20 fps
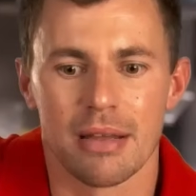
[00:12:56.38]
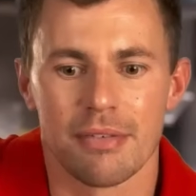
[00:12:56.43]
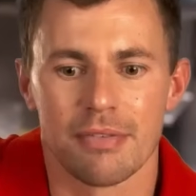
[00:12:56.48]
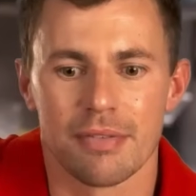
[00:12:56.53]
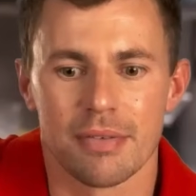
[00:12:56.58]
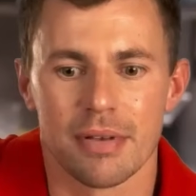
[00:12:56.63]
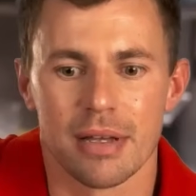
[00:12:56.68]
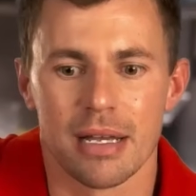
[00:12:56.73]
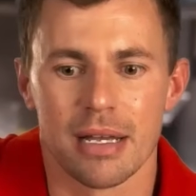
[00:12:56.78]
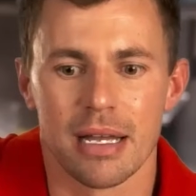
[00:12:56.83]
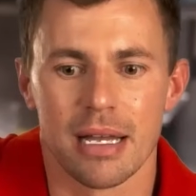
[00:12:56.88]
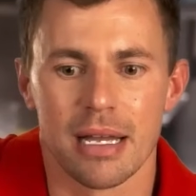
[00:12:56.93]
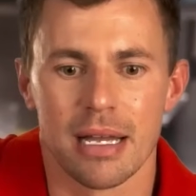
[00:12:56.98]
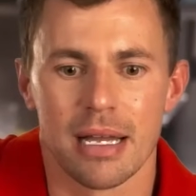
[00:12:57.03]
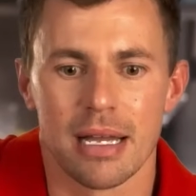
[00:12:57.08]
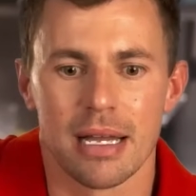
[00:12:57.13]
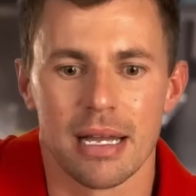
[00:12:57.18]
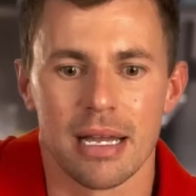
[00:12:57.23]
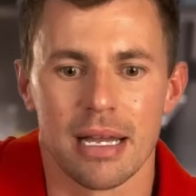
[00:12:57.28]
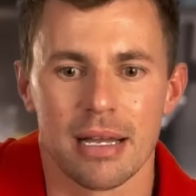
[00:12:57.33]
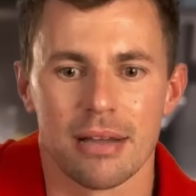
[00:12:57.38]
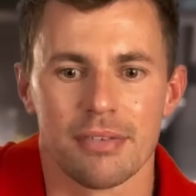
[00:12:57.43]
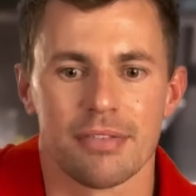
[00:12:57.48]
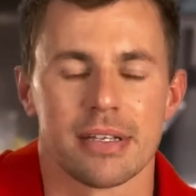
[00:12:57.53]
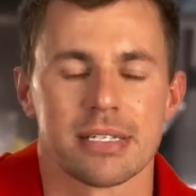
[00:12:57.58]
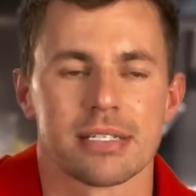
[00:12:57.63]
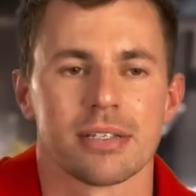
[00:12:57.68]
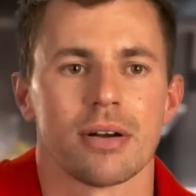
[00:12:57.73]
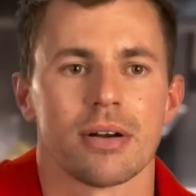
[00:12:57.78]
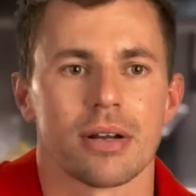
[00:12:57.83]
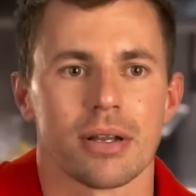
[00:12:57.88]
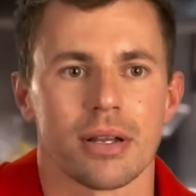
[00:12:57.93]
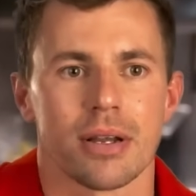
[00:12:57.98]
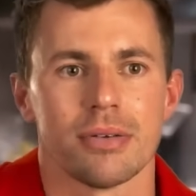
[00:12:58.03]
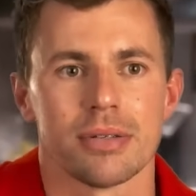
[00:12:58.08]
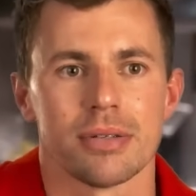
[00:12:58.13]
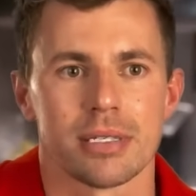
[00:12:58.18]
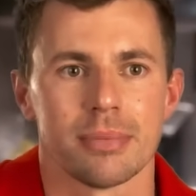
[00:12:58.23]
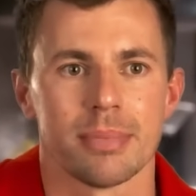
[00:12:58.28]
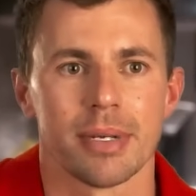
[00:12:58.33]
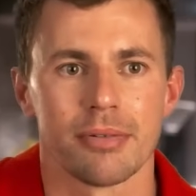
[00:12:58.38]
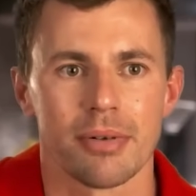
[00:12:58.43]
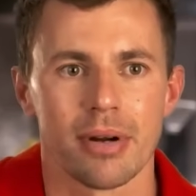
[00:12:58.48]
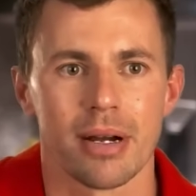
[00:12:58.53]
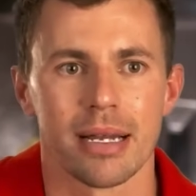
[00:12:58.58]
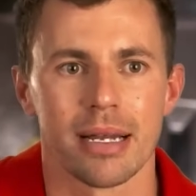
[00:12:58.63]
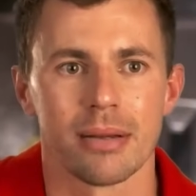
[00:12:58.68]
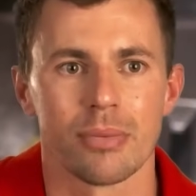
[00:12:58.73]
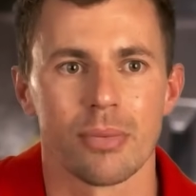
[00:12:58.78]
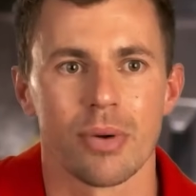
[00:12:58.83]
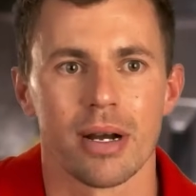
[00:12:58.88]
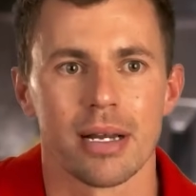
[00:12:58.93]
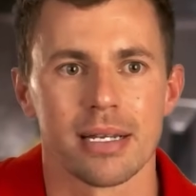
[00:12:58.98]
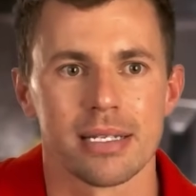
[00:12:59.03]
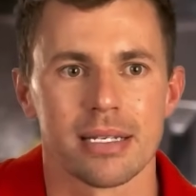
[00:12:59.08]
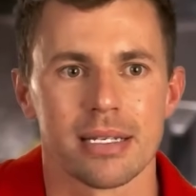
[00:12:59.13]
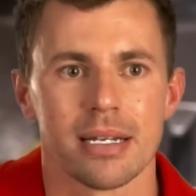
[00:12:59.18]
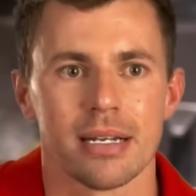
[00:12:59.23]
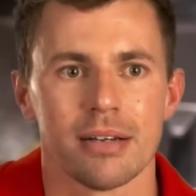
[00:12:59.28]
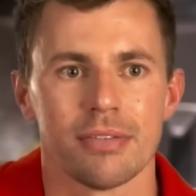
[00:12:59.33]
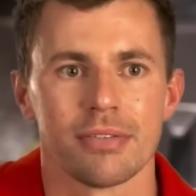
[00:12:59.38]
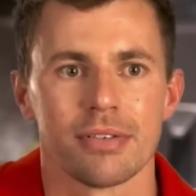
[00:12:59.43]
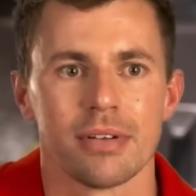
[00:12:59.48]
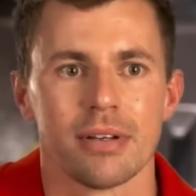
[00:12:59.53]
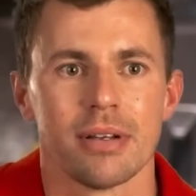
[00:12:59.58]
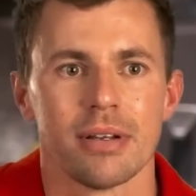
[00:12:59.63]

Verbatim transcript: if if it's not going to be right what I serve.